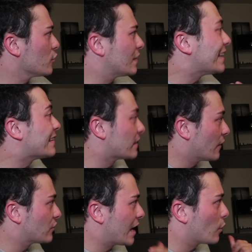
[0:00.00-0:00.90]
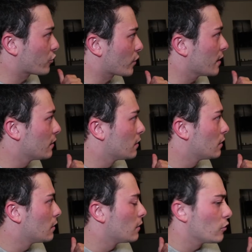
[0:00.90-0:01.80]
You said he left the house, right?
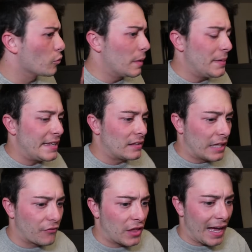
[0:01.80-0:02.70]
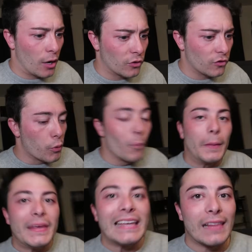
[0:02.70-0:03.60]
Yeah. So maybe he left the house. Bro,
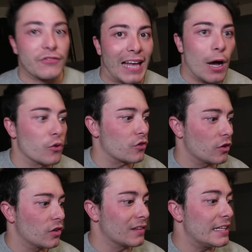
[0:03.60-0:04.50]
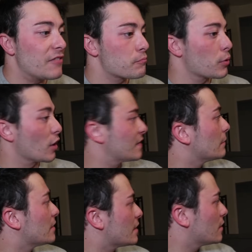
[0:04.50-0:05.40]
maybe he left the house to leave
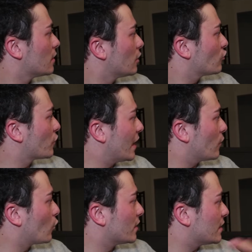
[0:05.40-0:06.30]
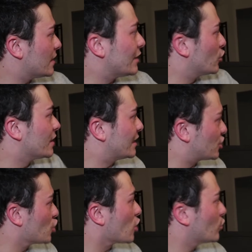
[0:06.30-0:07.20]
proximity so that when he couldn't get
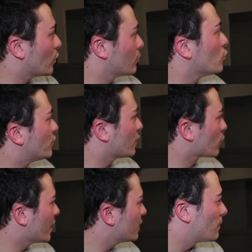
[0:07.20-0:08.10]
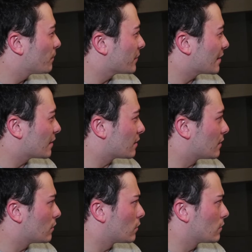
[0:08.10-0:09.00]
shocked when he removed it, right? That means he's
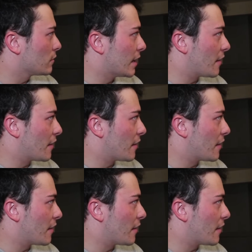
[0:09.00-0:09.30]
smart then.